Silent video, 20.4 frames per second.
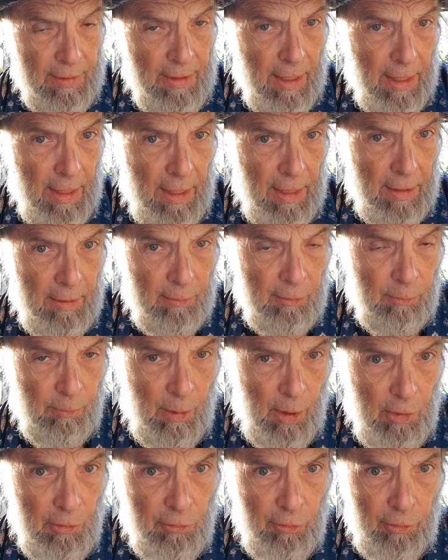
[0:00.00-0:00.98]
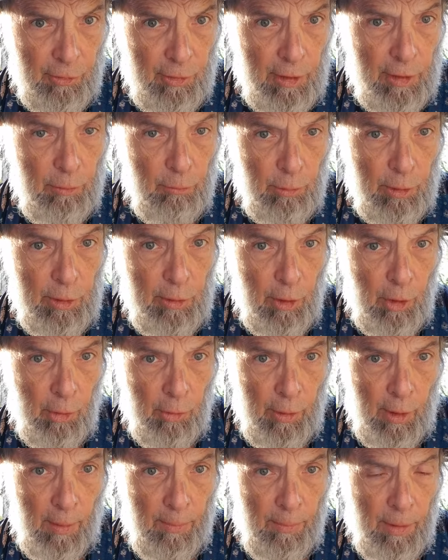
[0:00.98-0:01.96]
day especially, and we'd
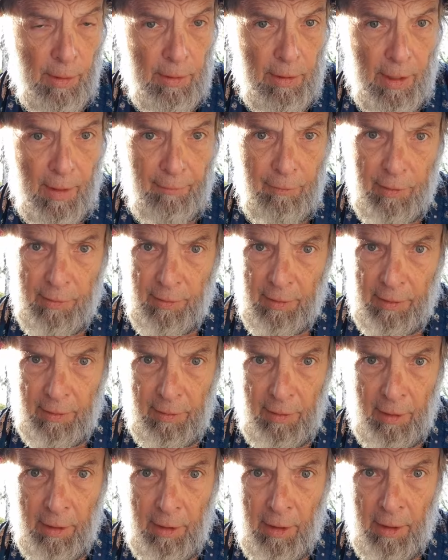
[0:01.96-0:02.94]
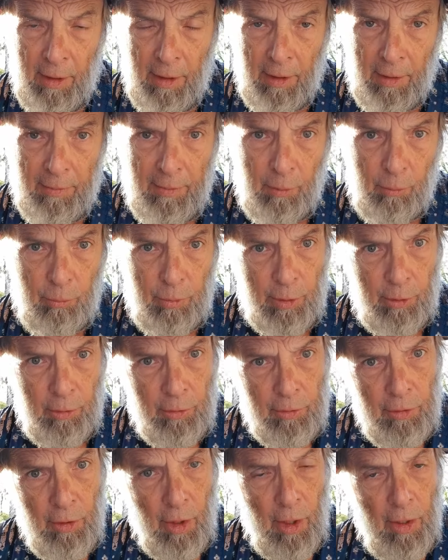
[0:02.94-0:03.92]
load up on everything that we
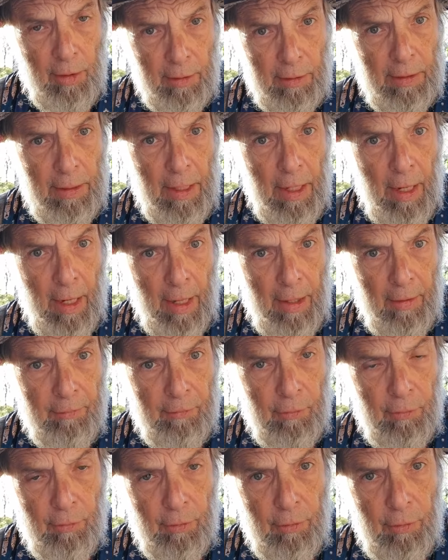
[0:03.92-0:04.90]
could not get